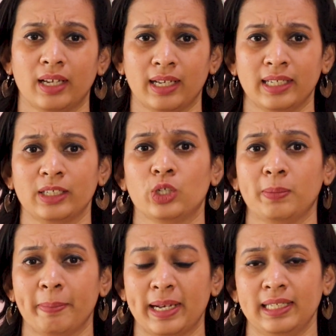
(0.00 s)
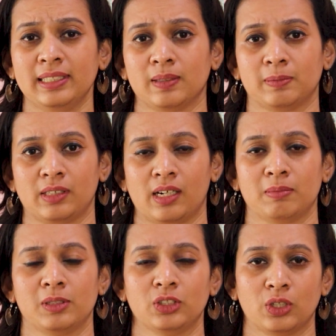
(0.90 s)
And I got many
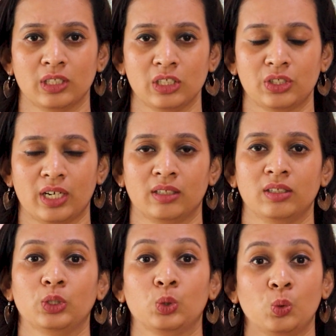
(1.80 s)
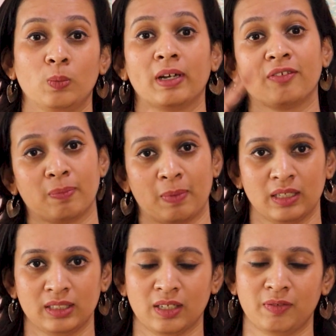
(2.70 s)
subscribers on this channel through my
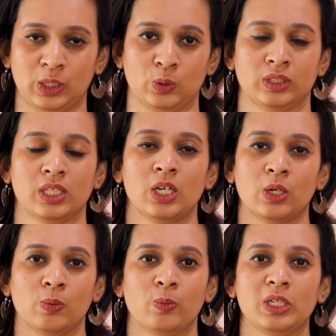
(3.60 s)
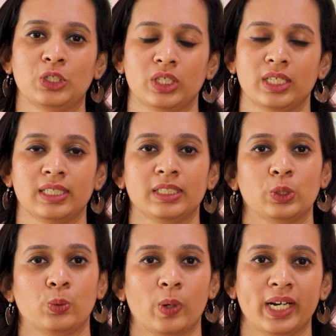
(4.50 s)
Vipassana videos, which is
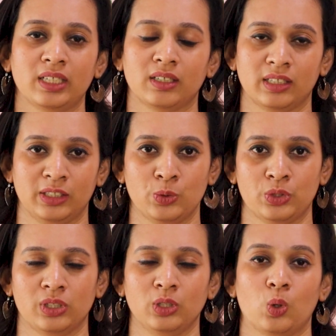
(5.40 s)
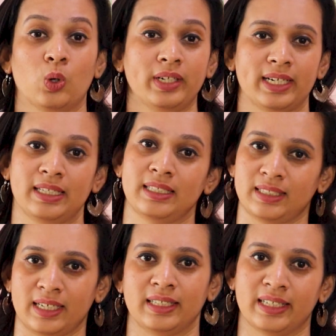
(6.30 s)
quite unusual, or at
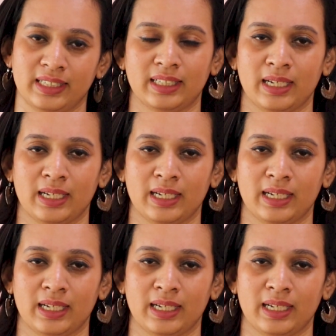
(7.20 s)
least at that